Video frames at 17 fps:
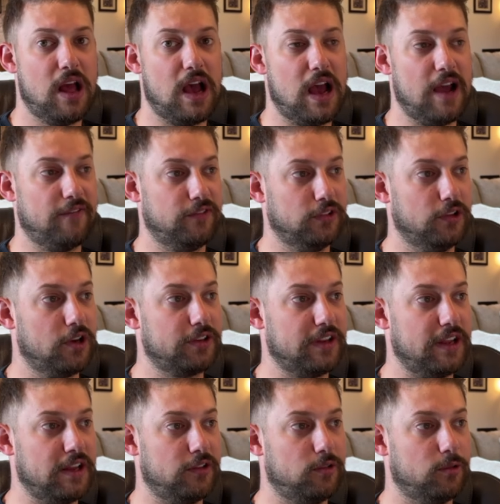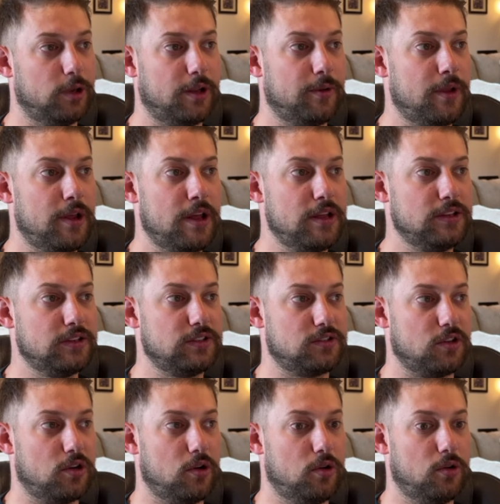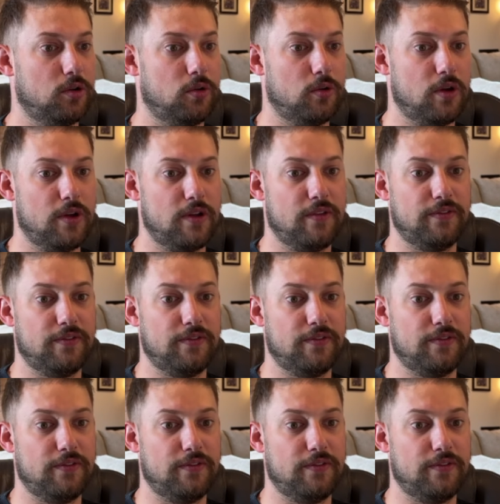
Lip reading: I've looked into it. So